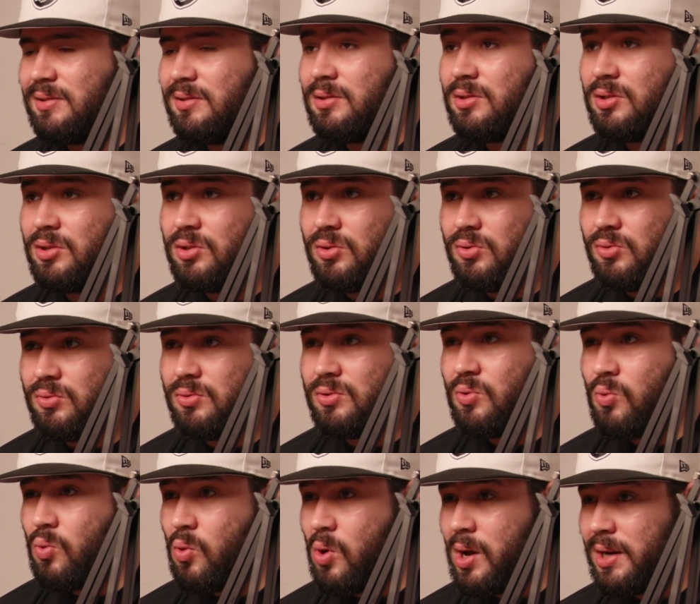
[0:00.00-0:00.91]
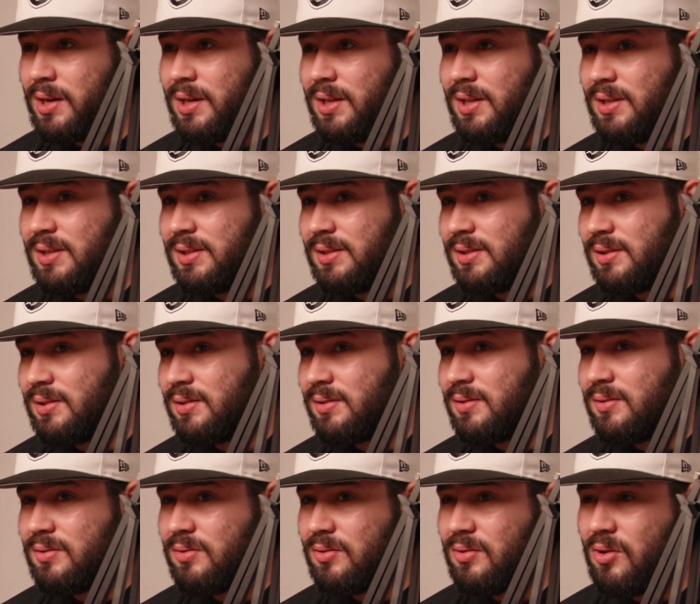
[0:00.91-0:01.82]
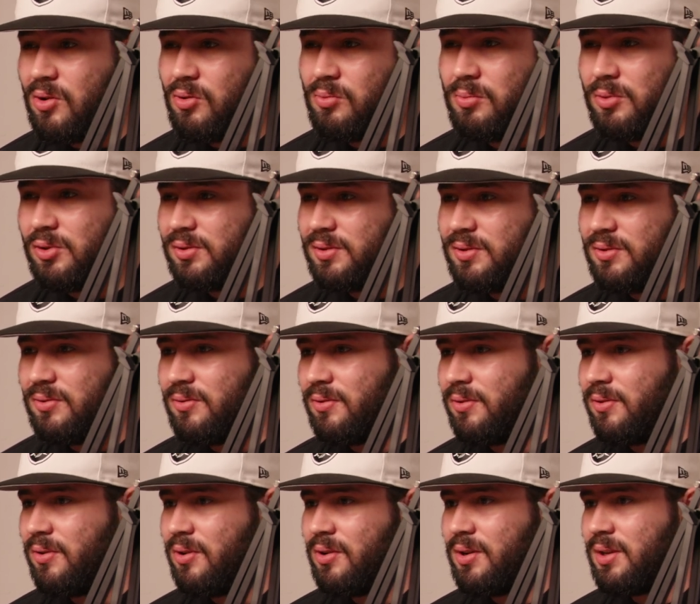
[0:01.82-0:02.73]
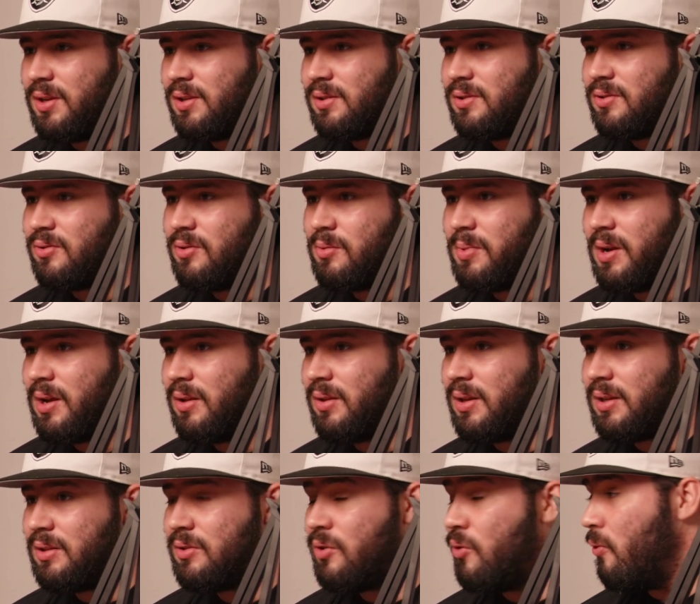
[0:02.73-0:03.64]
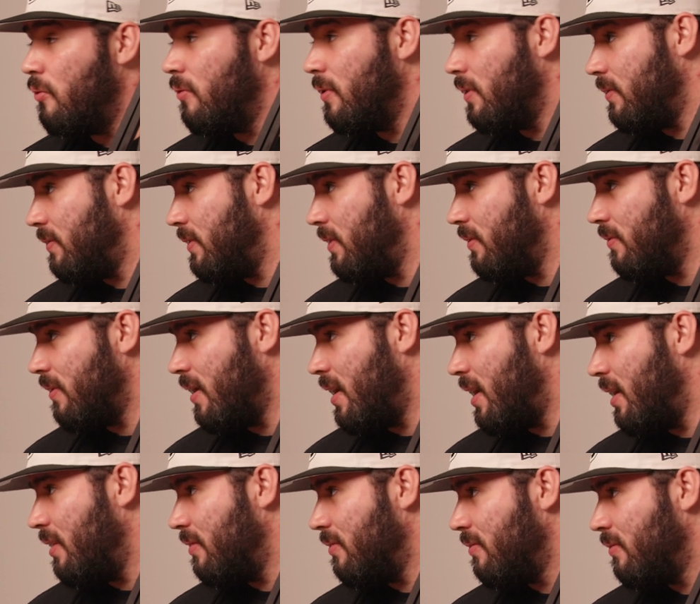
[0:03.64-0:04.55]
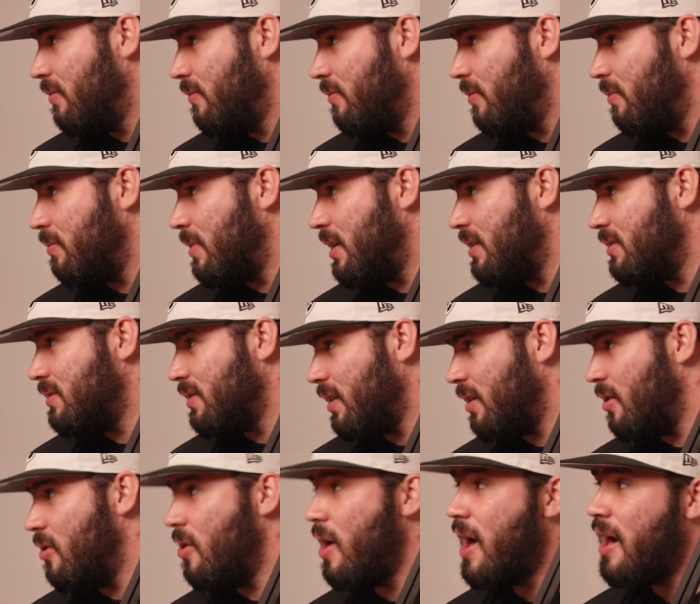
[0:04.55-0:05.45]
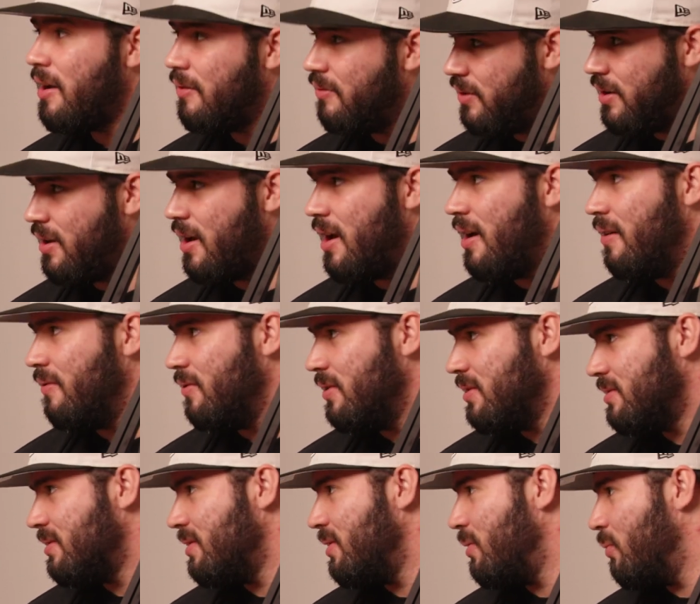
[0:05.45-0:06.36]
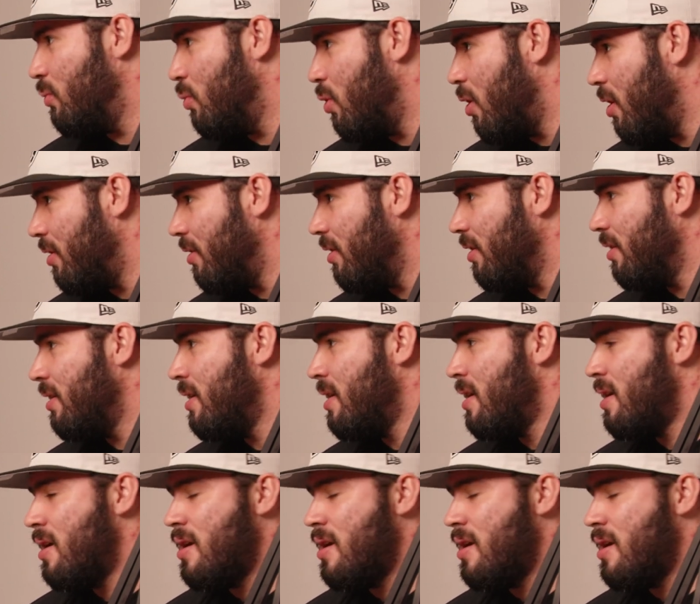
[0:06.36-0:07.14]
220s, almost 230, to about like 255 in that cycle. A lot of it, obviously, water.